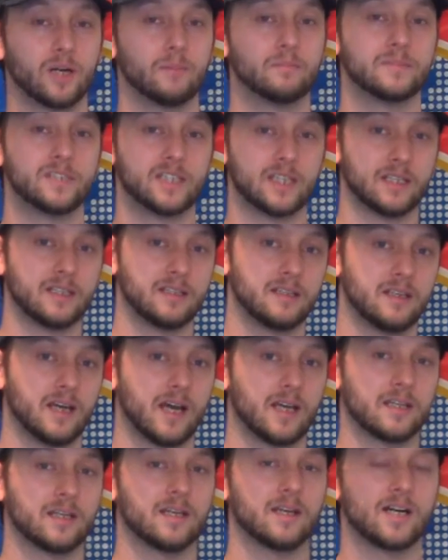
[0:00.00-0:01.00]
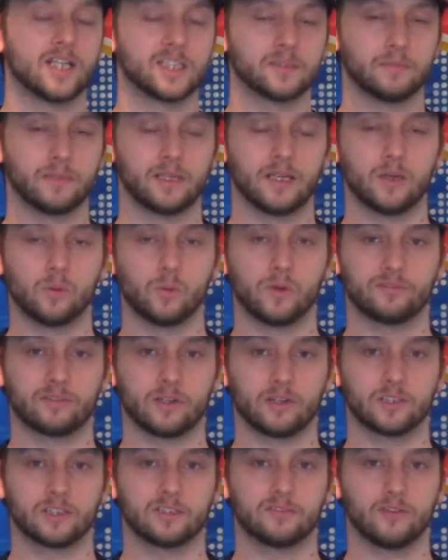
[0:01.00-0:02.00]
jumped in at the last minute with
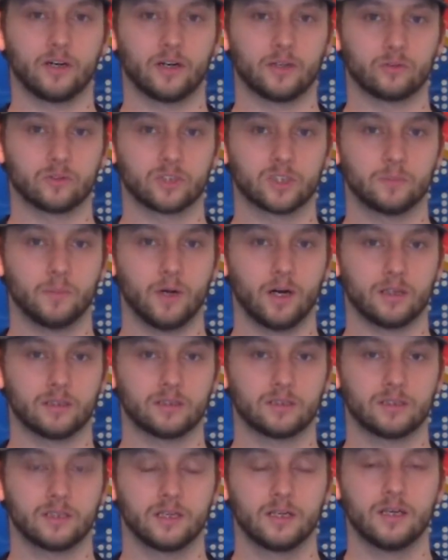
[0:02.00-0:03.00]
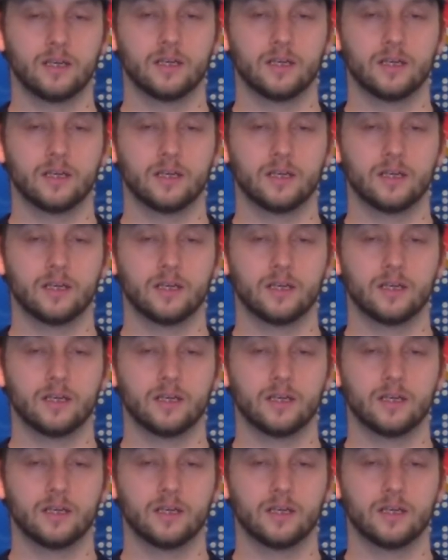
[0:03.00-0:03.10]
those final spots.